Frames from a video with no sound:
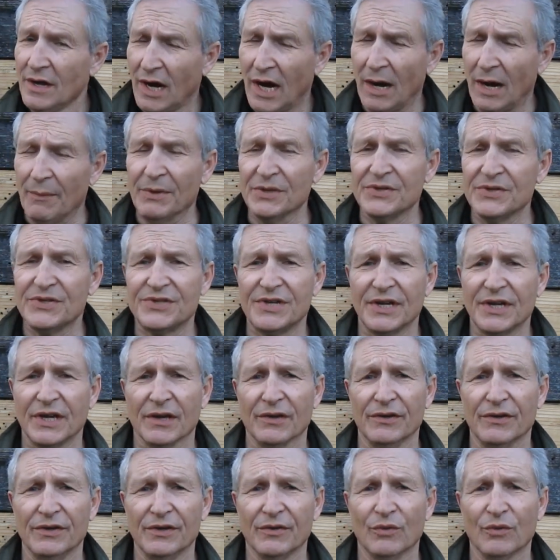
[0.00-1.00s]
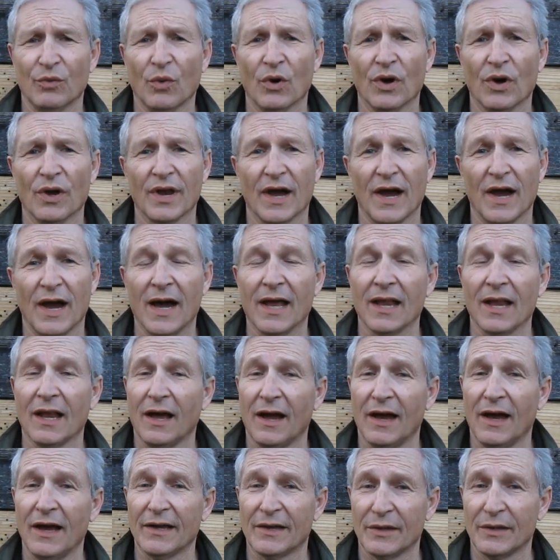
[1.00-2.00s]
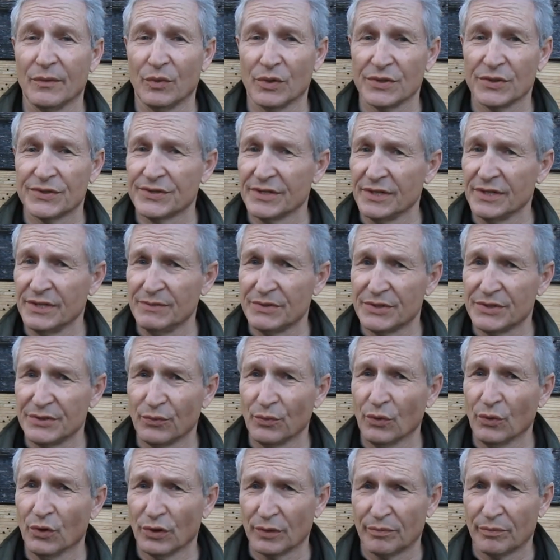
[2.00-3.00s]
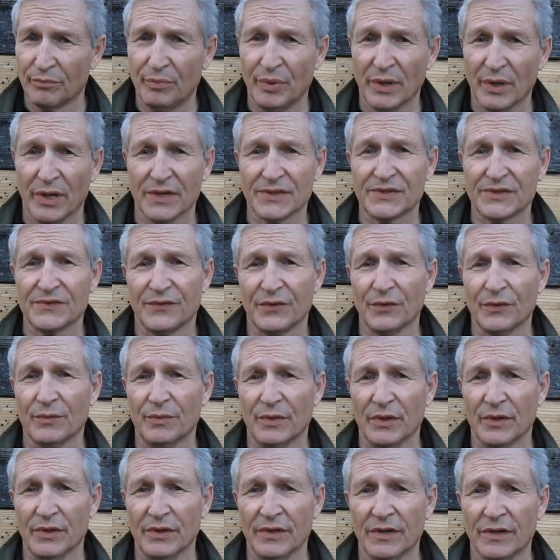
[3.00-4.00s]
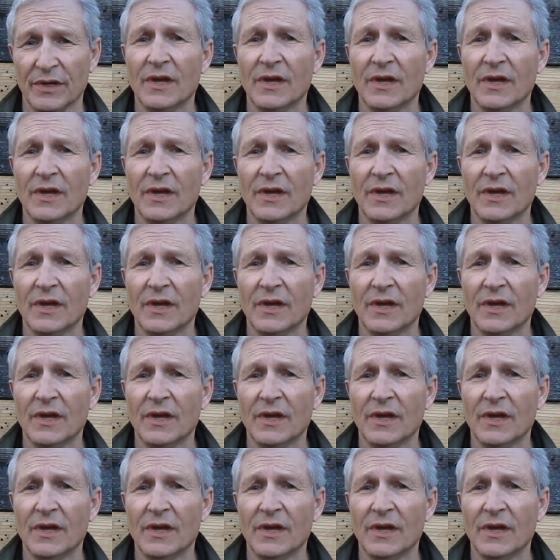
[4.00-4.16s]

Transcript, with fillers: I'm just telling you what I like and what seems to work best for me.